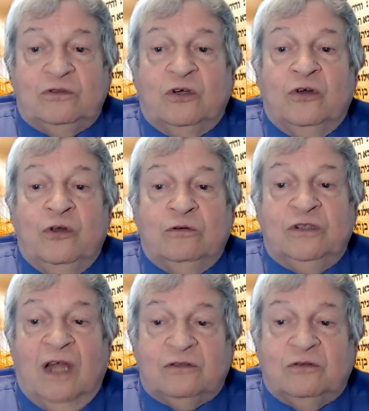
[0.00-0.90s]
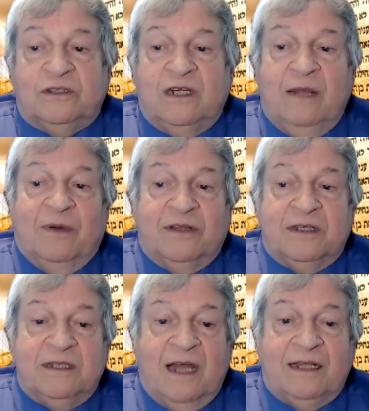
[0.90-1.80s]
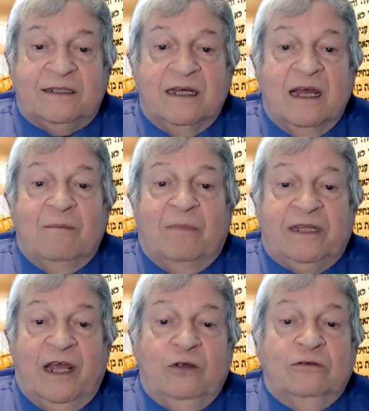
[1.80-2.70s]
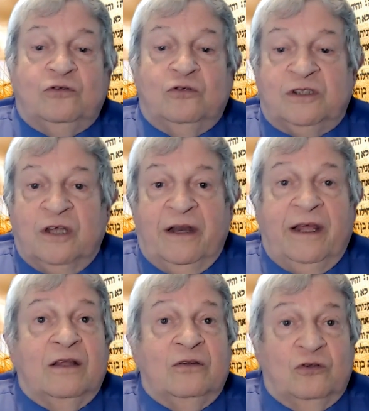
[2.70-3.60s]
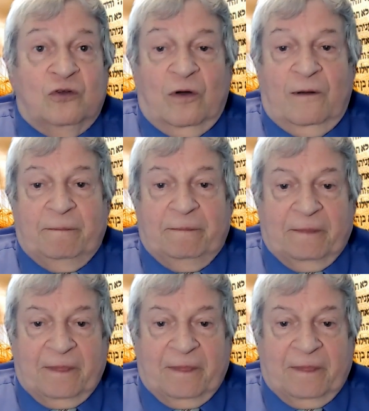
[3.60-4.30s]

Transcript: old used not to sleep on this night, but they used to study the Torah.